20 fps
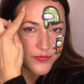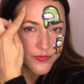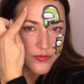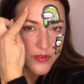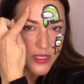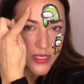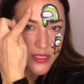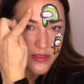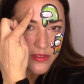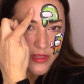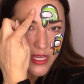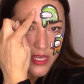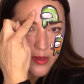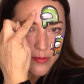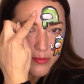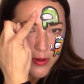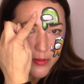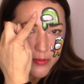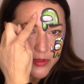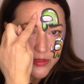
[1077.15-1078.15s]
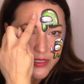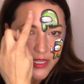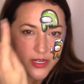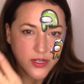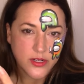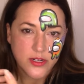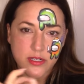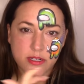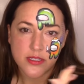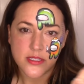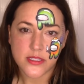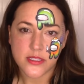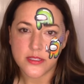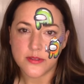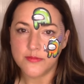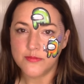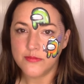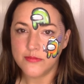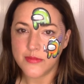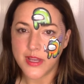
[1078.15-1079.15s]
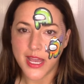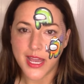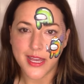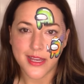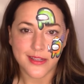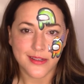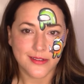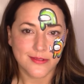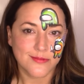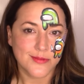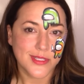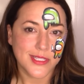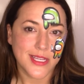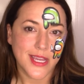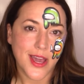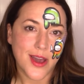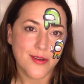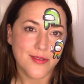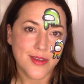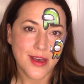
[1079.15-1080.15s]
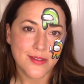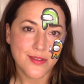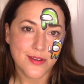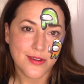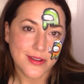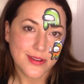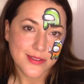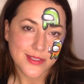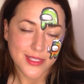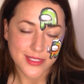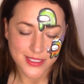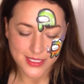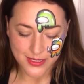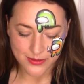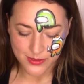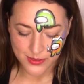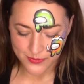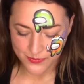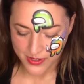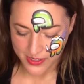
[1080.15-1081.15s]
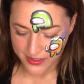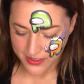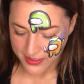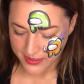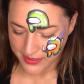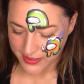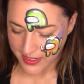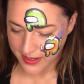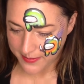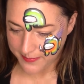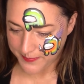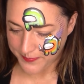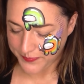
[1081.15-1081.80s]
in like bubble letters and see how looks. That sounds fun, doesn't it?